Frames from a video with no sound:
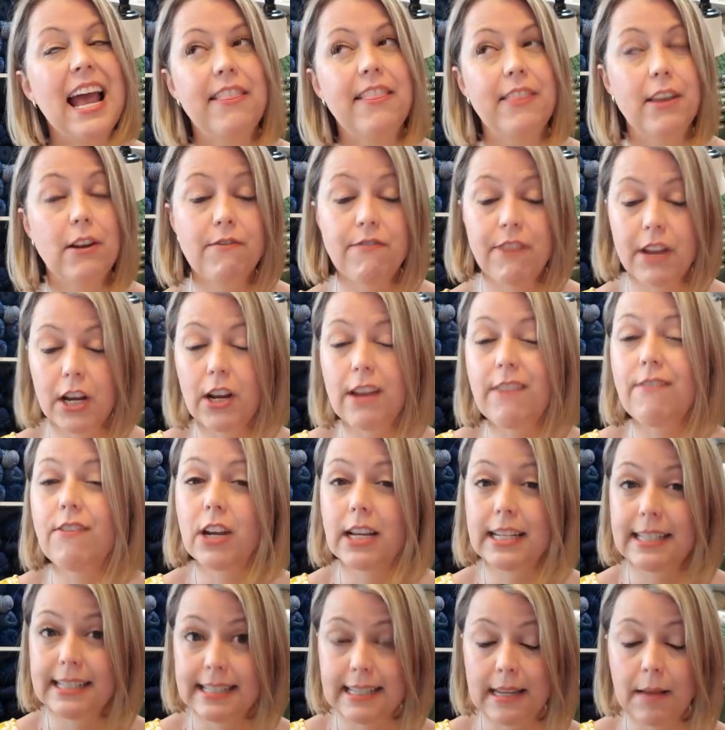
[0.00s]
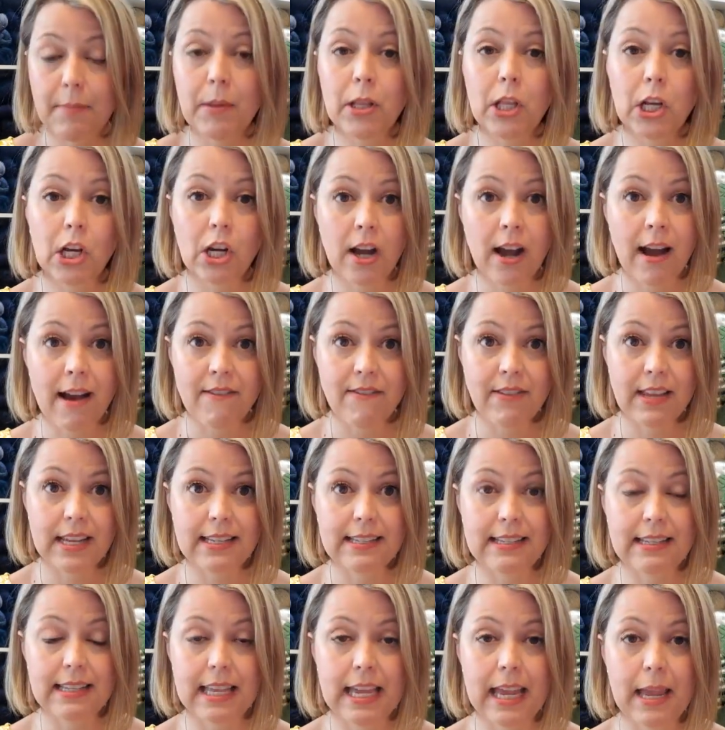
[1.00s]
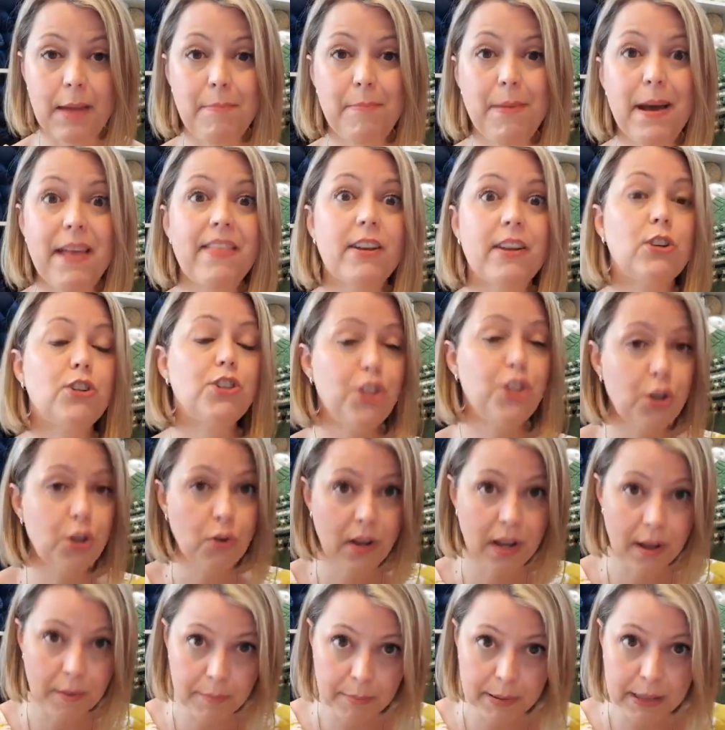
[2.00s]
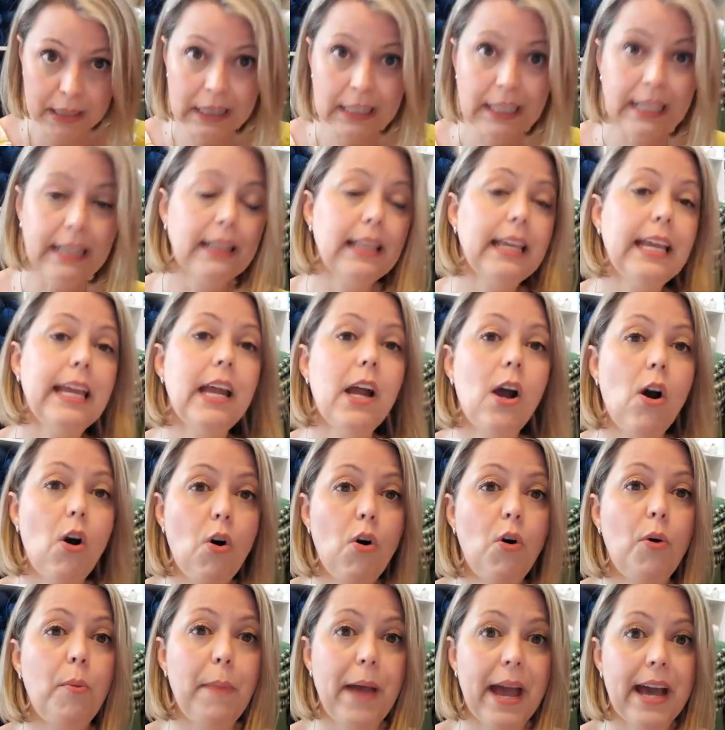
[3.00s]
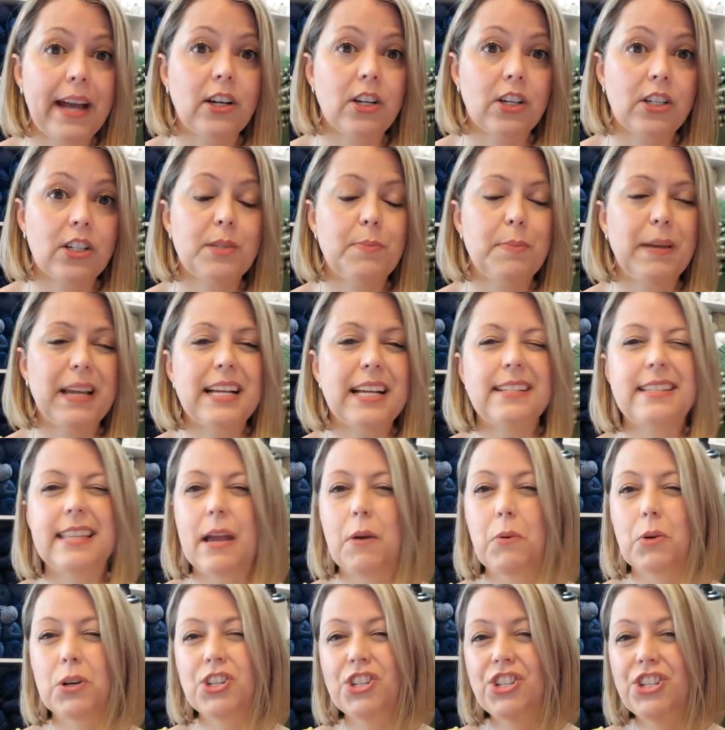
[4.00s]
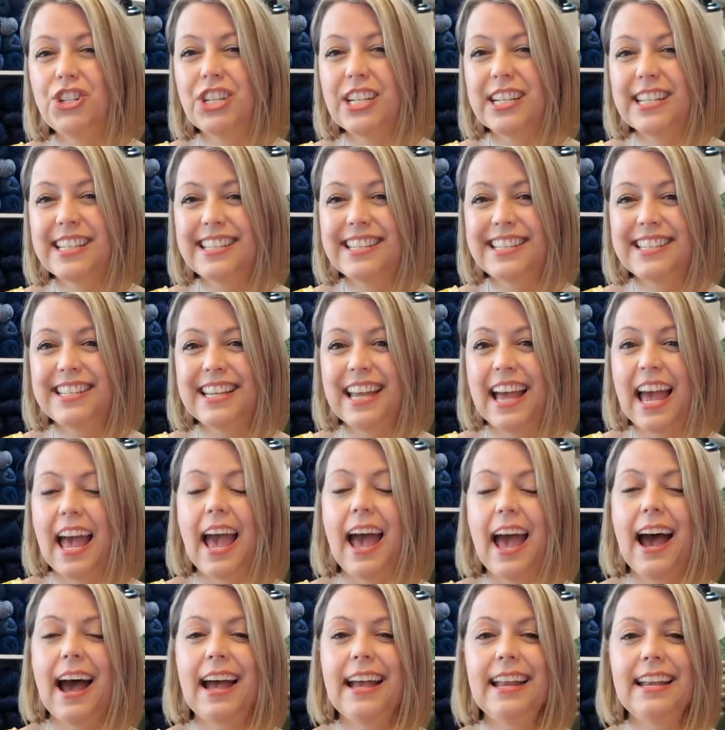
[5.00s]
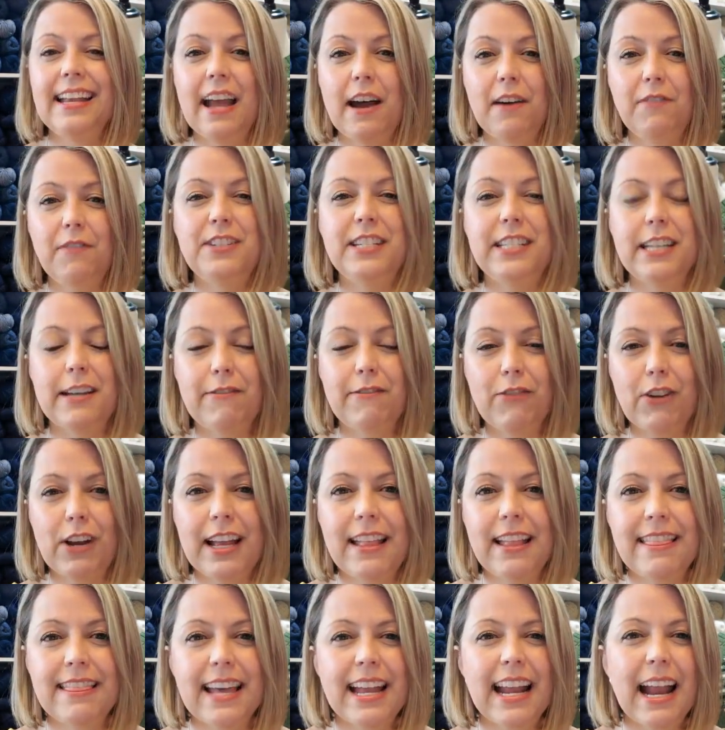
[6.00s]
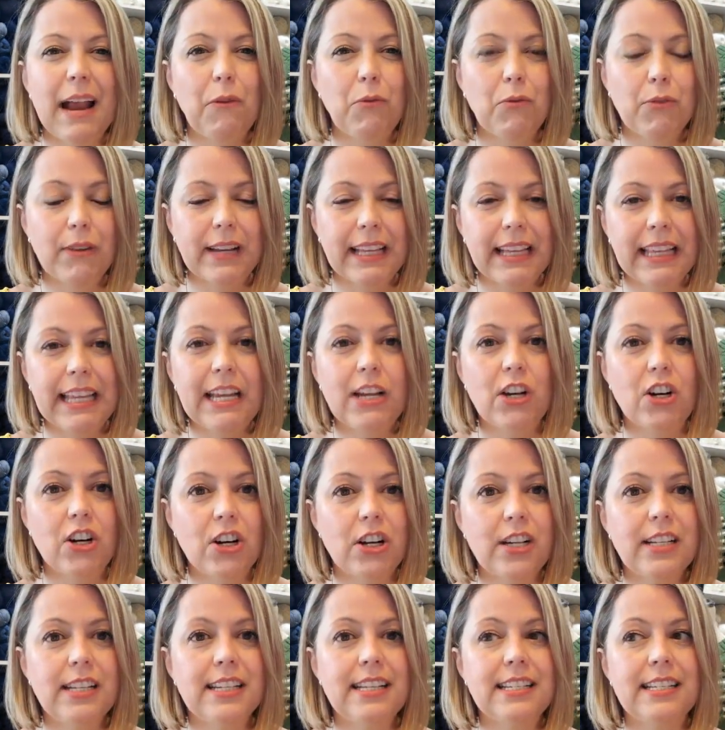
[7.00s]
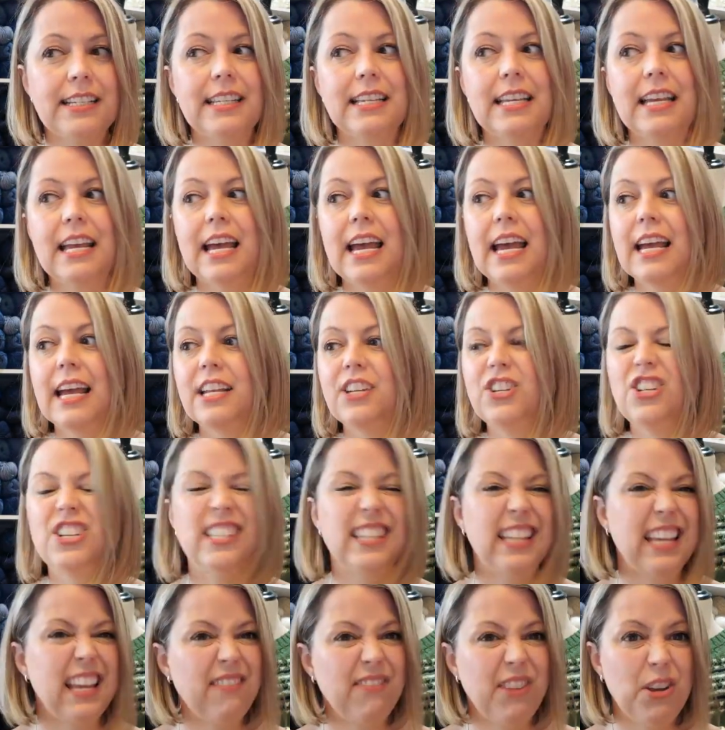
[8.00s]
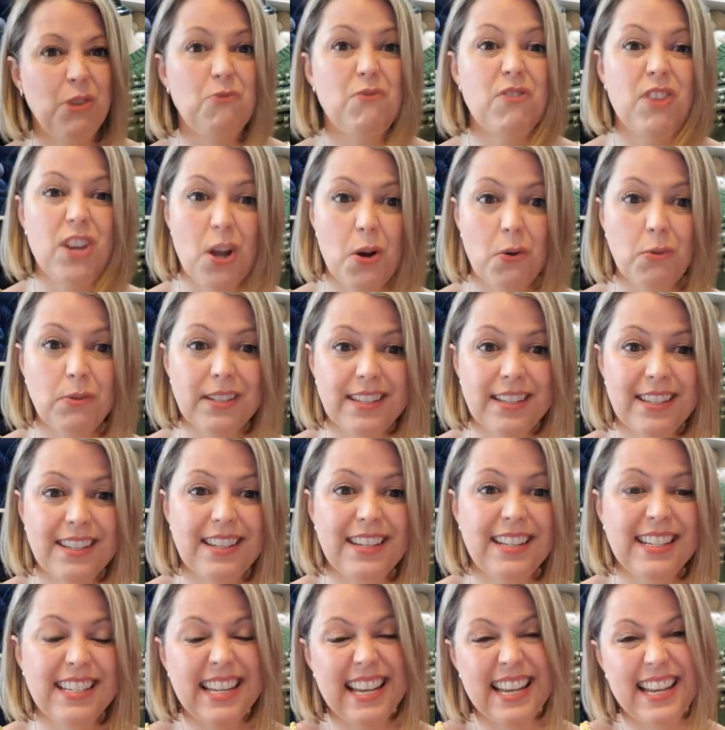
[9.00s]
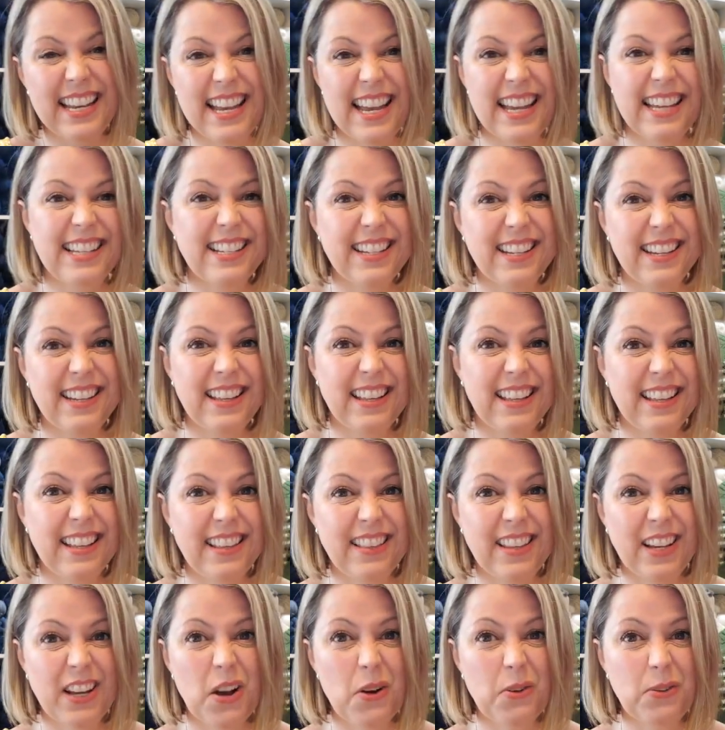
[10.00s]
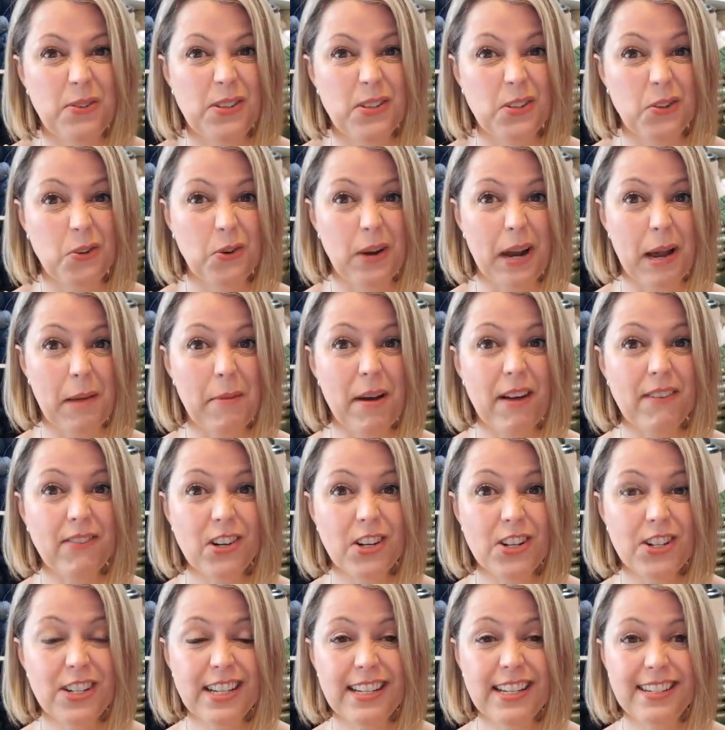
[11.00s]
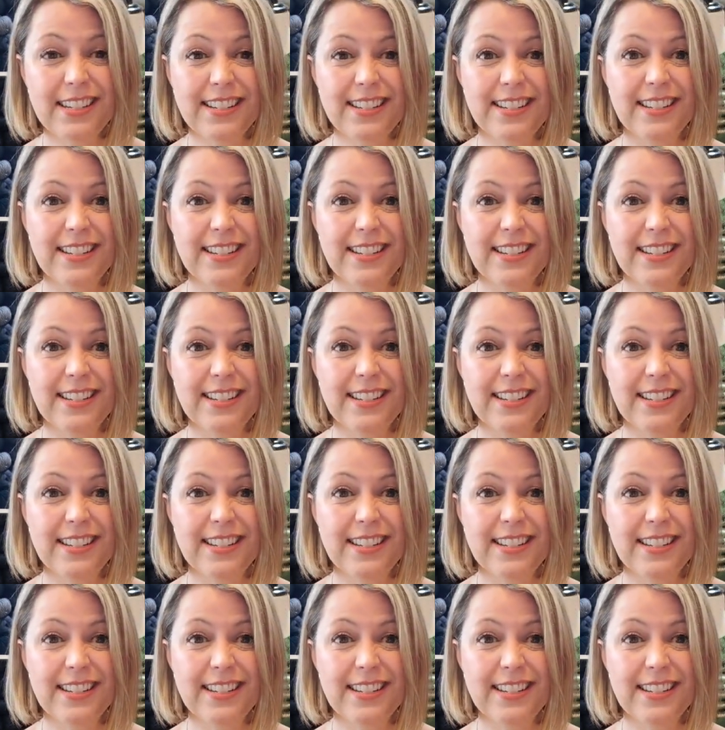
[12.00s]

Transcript: They're very, very similar, obviously, but they're 2 completely whole patterns because they were just enough different that I really couldn't just give you notes to knit the Coastal Grandma version.